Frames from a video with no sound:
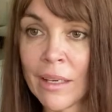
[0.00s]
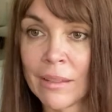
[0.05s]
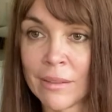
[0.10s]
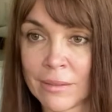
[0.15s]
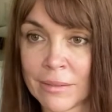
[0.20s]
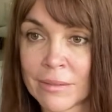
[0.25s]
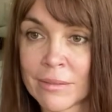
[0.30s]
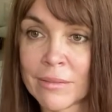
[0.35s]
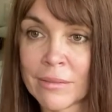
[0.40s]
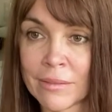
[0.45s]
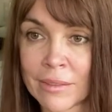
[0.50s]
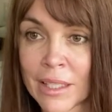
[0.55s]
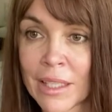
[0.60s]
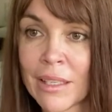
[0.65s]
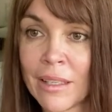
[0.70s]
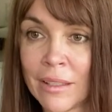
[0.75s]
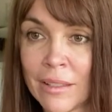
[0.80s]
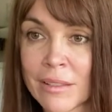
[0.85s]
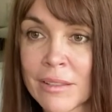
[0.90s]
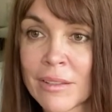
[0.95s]
Yeah. The
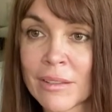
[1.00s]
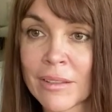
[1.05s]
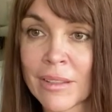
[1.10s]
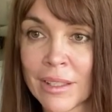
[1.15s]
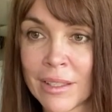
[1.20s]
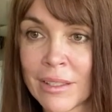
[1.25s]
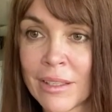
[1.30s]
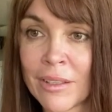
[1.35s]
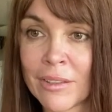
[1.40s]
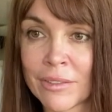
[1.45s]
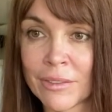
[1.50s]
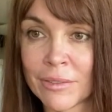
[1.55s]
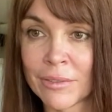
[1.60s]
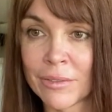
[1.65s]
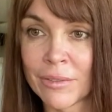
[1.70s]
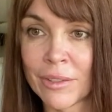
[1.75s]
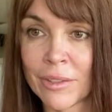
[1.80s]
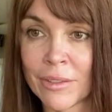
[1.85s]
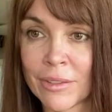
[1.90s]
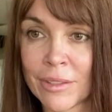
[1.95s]
key is to get out
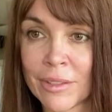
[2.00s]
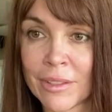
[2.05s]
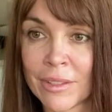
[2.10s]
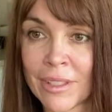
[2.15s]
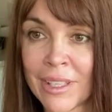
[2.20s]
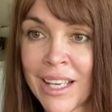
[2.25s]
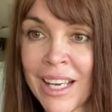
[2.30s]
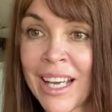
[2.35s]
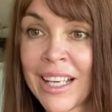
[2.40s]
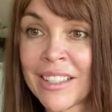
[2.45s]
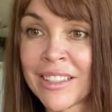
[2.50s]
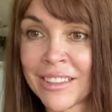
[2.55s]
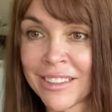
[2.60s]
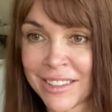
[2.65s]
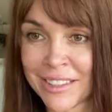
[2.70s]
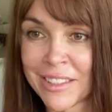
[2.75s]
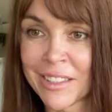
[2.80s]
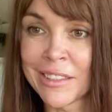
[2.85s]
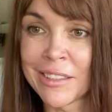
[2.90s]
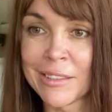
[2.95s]
of your
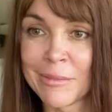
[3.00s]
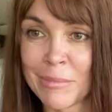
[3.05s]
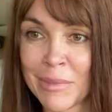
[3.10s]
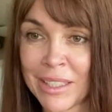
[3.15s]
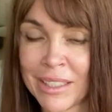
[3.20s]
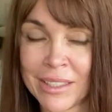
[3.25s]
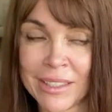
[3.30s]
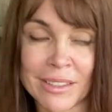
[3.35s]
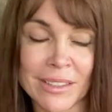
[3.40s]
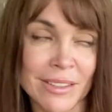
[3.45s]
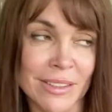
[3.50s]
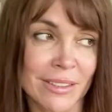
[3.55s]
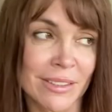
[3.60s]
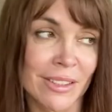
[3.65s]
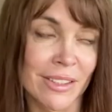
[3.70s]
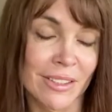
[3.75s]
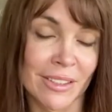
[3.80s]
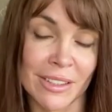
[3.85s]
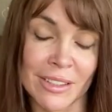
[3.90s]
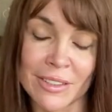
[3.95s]
analytical mind
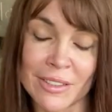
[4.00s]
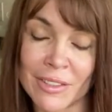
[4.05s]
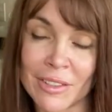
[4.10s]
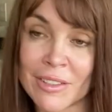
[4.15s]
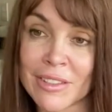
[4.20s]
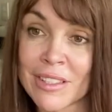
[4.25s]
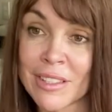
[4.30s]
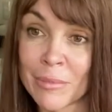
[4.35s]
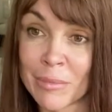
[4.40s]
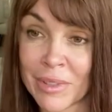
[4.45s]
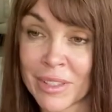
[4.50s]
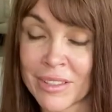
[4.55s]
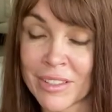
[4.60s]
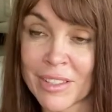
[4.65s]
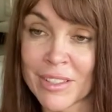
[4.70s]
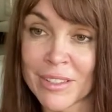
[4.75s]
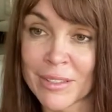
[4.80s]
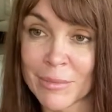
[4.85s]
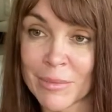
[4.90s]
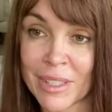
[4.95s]
and connect to your
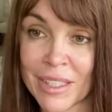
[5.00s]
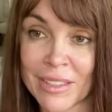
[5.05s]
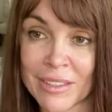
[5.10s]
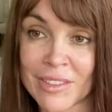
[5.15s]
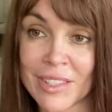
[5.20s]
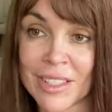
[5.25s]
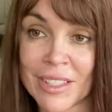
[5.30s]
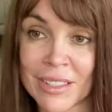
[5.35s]
subconscious mind,